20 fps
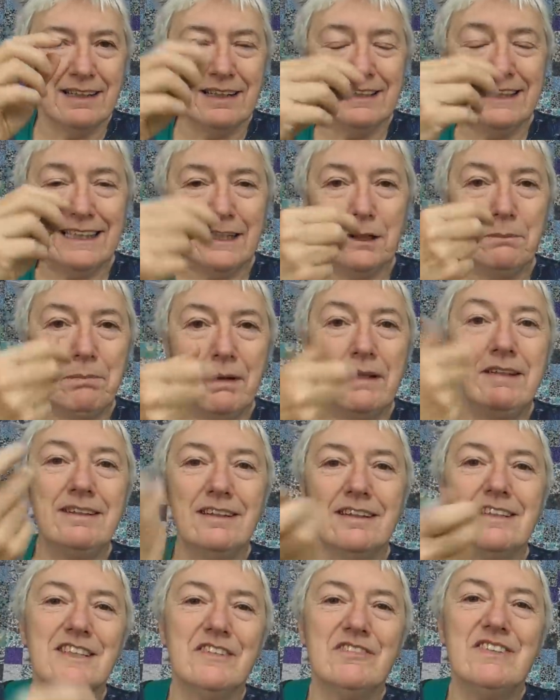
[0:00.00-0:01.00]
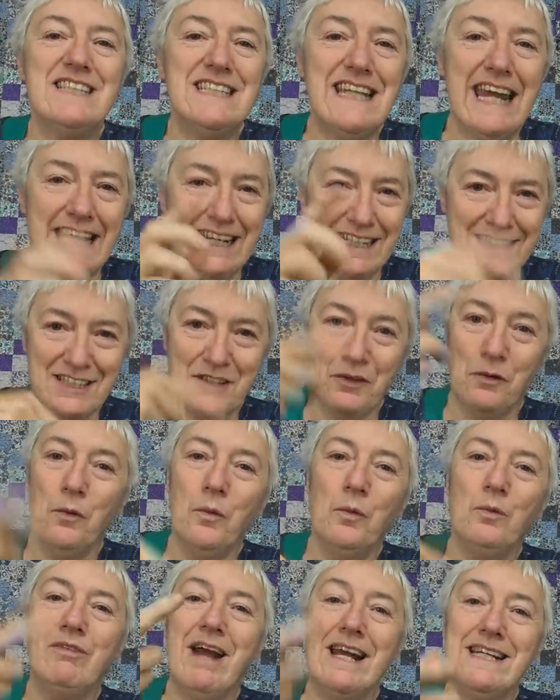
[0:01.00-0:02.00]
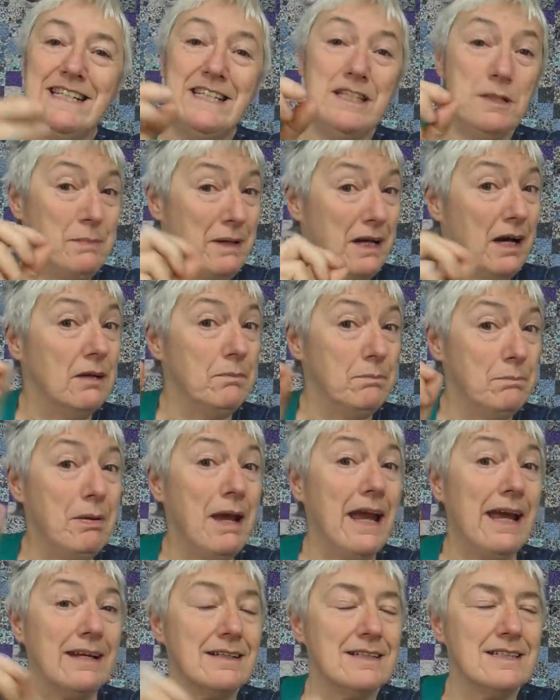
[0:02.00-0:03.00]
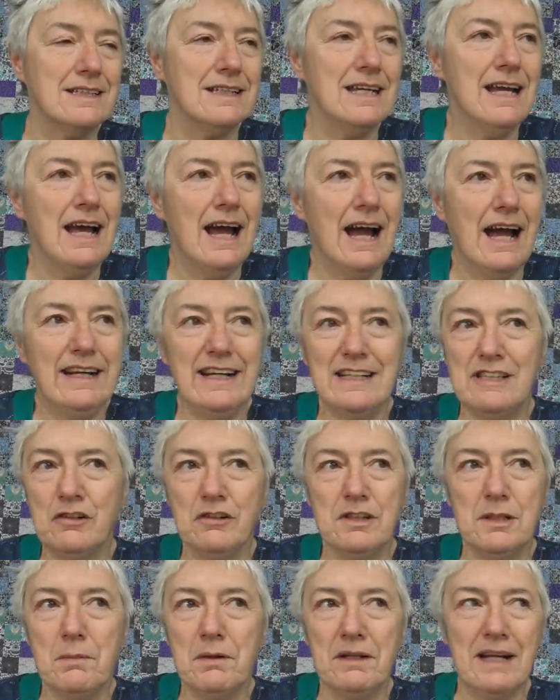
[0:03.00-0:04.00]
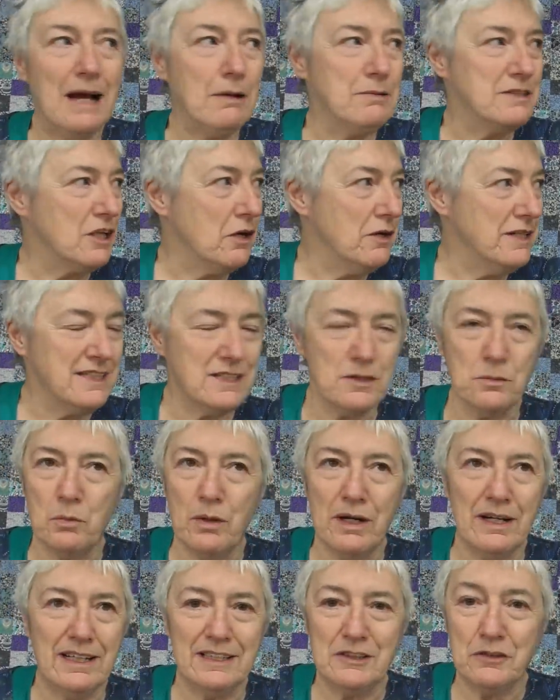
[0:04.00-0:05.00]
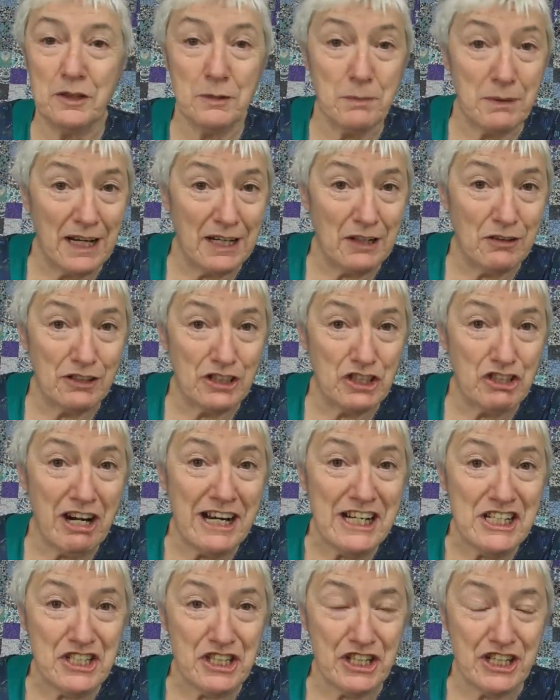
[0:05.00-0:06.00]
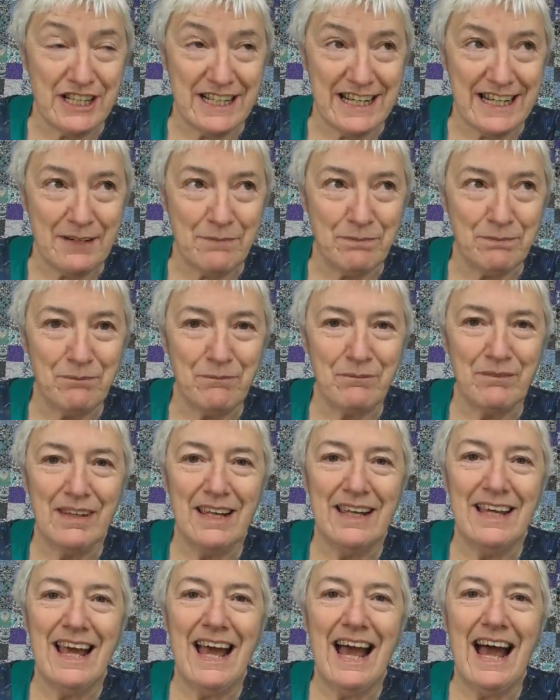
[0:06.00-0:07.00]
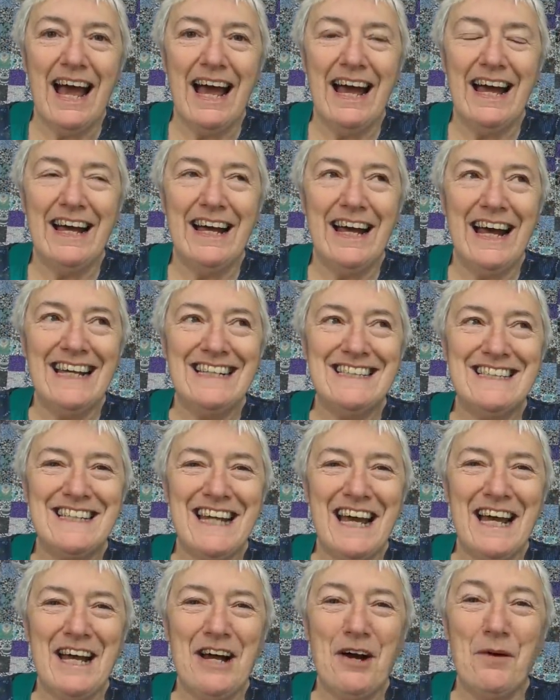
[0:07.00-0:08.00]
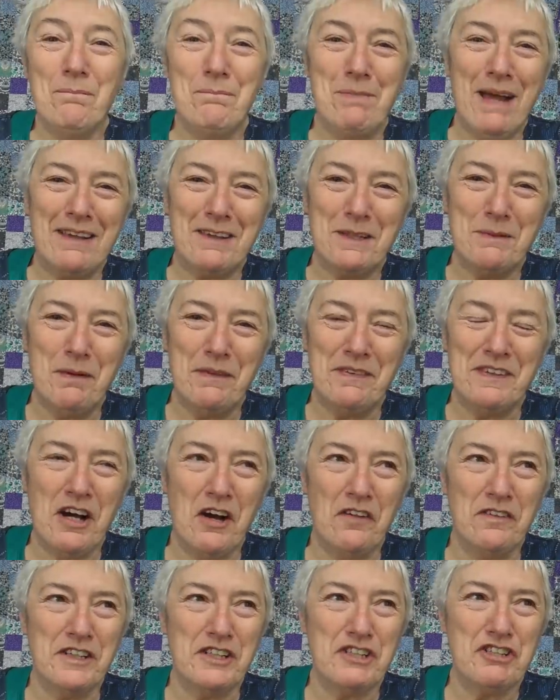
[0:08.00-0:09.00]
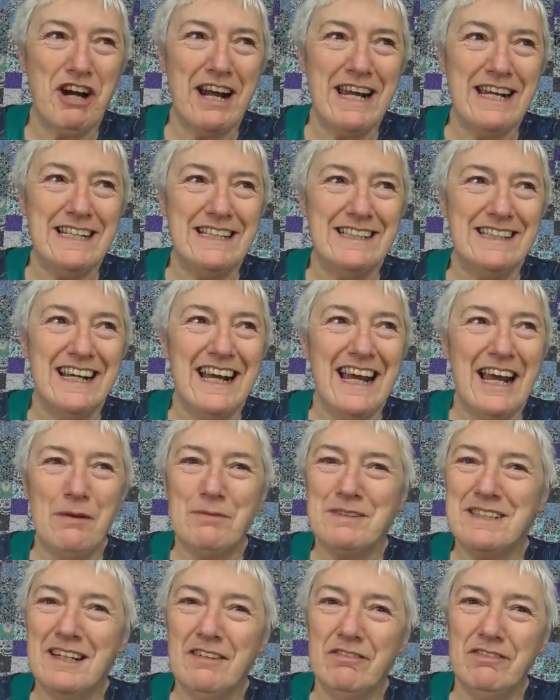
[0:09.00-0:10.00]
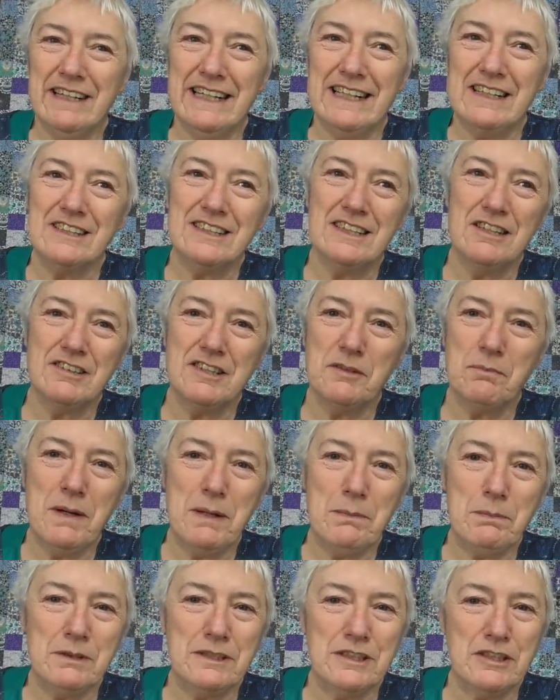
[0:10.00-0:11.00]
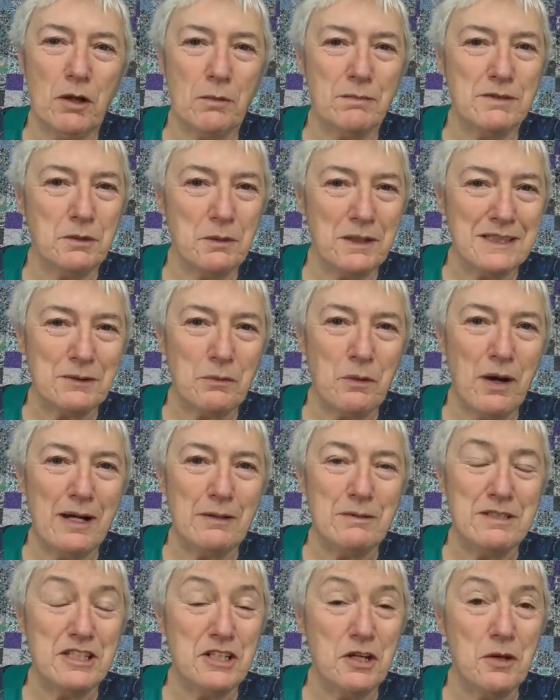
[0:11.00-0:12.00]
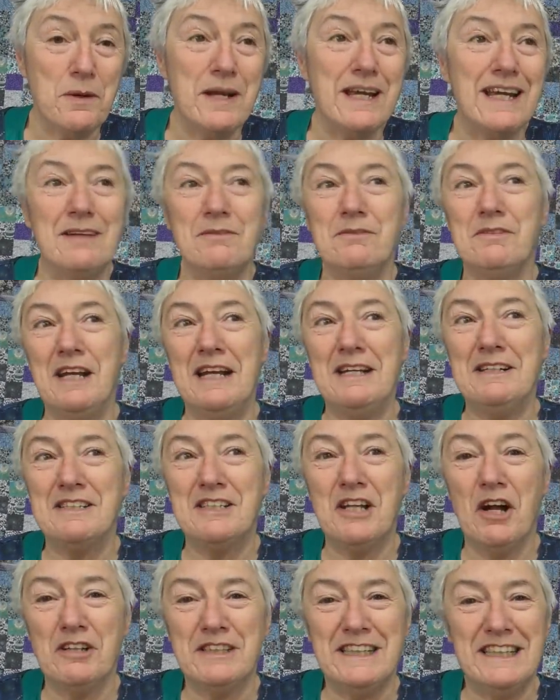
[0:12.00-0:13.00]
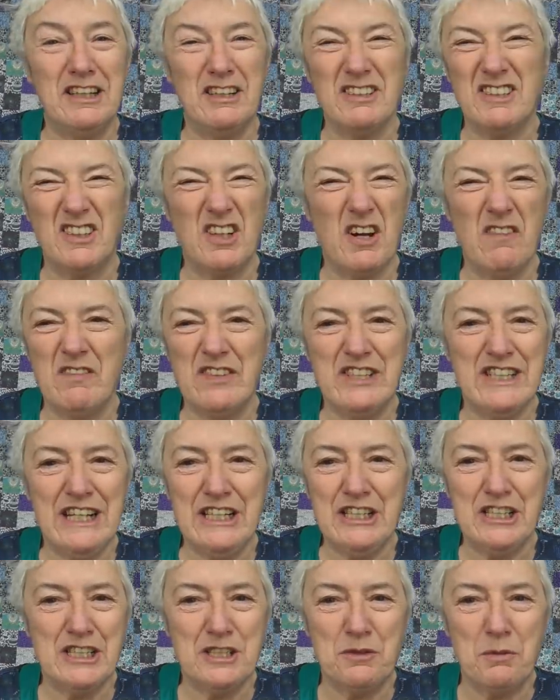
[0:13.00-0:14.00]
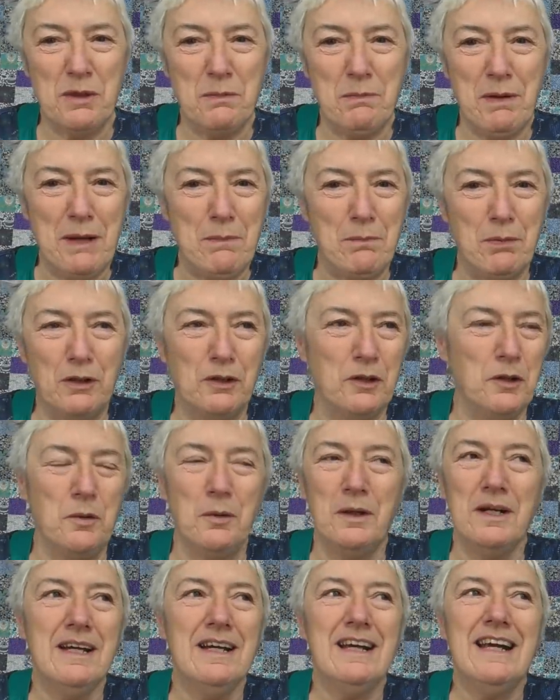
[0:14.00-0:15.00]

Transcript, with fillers: little bundles of six all ready to be unpicked. And I took them on, I was going somewhere, I took them on a long train journey uh, and uh, unpicked them on the, on the train. It was lovely because lots of people stopped to ask what I was doing, and it started lots of conversations with people who